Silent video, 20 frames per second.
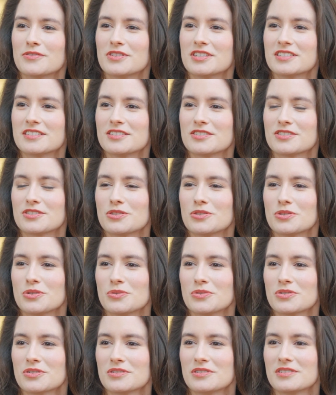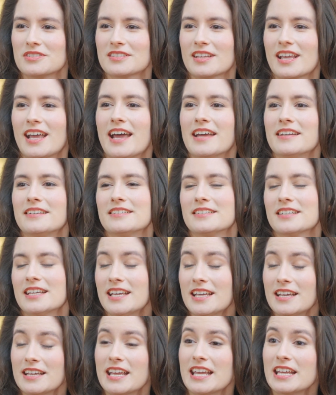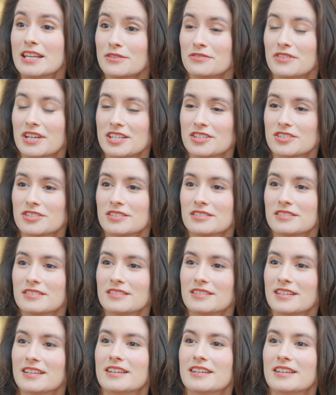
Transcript: of this institution and innovation